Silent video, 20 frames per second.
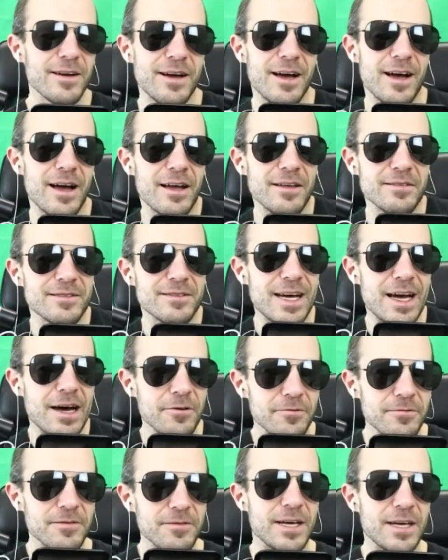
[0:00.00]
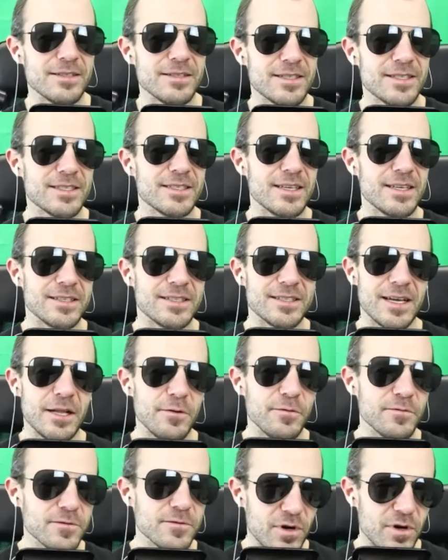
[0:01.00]
I doubt that a
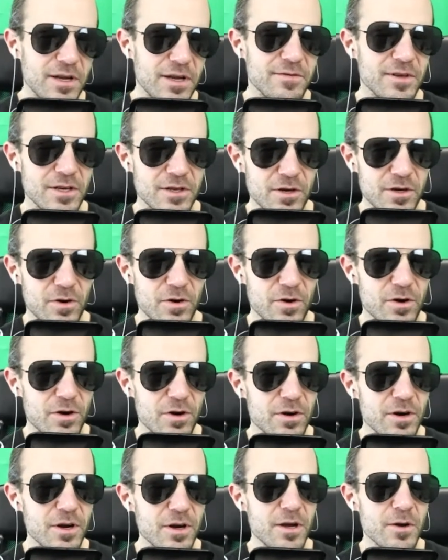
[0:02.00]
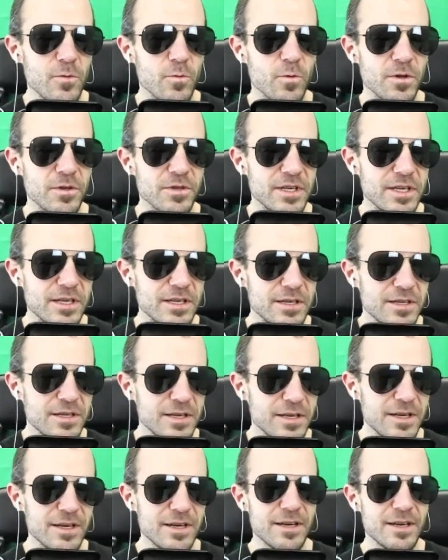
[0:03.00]
self-driving car will need
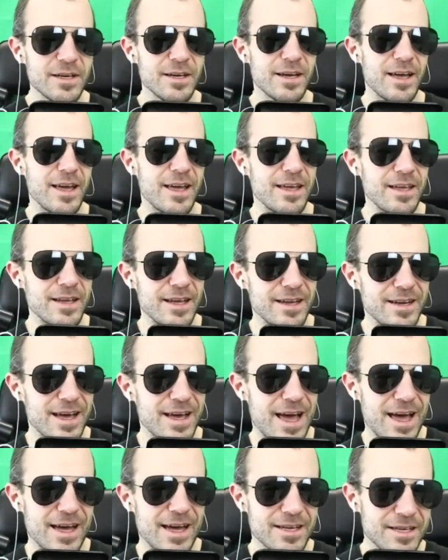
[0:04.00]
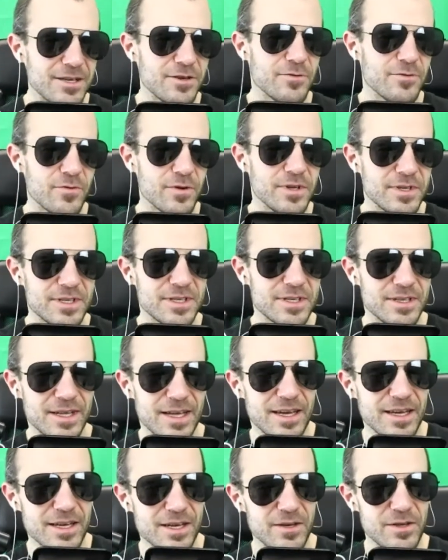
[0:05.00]
an accurate,
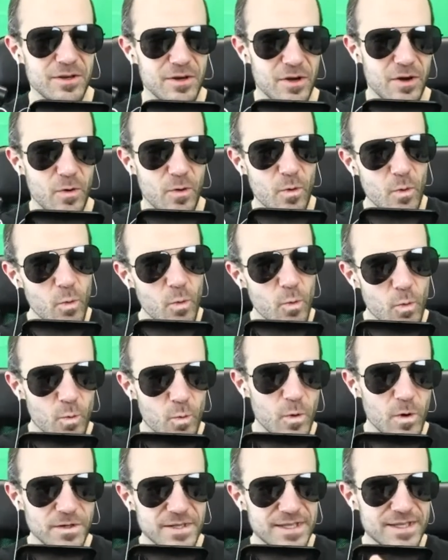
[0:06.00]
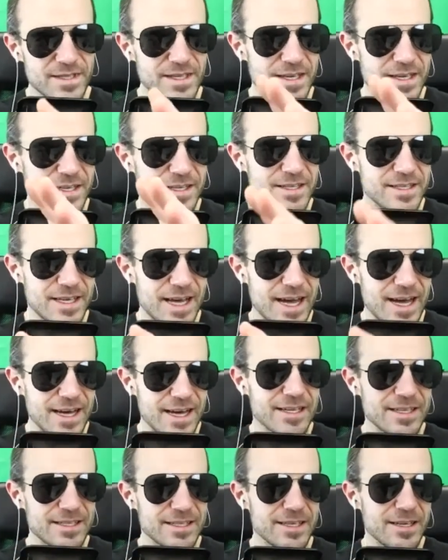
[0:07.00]
like, what's the
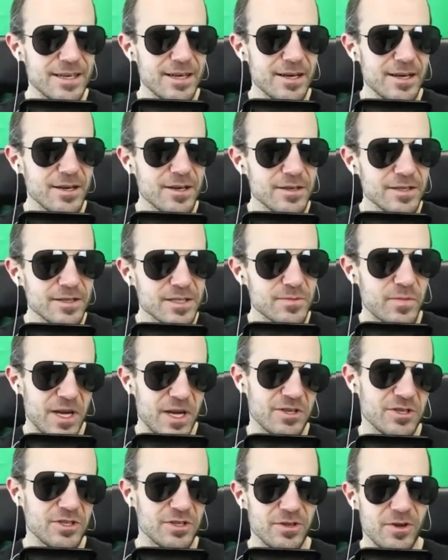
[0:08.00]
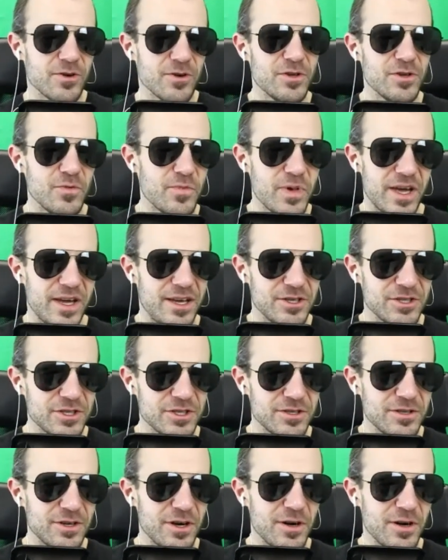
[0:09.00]
exact spatial
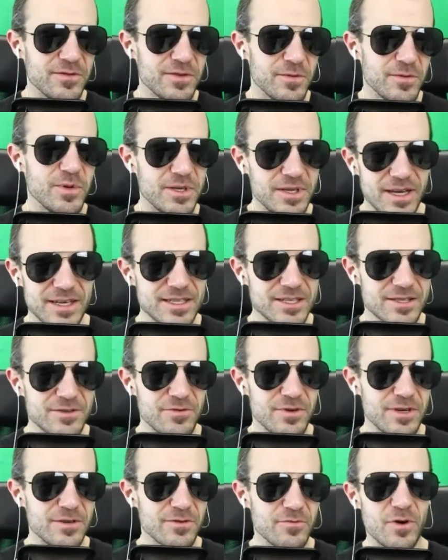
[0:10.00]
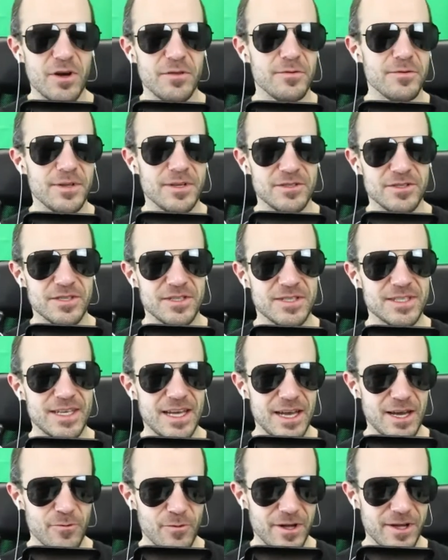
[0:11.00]
occupation of the pedestrian, rather than just
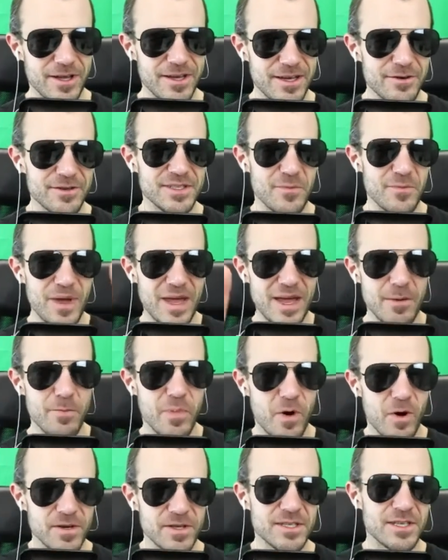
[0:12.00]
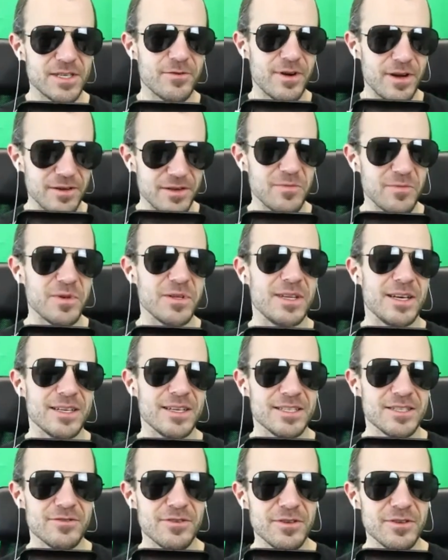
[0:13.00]
saying, well, here's a big box around the
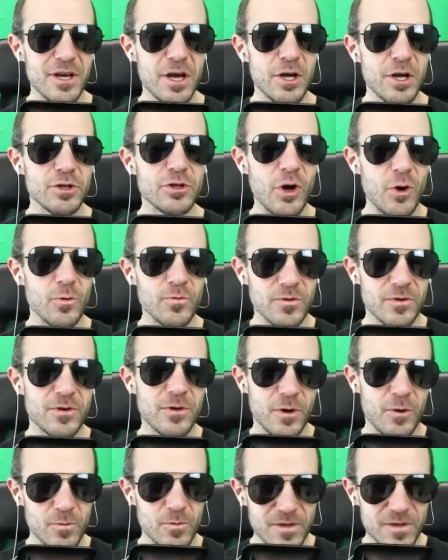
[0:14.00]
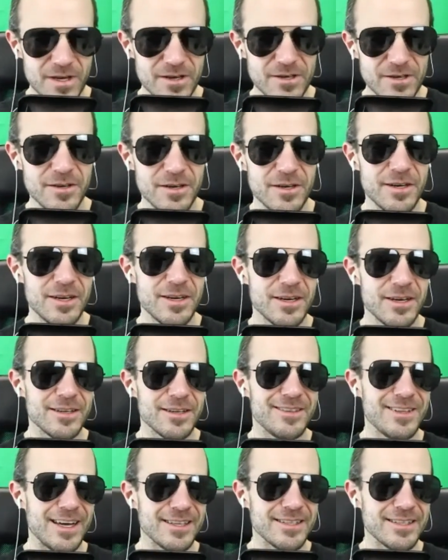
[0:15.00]
pedestrian, don't go there. Like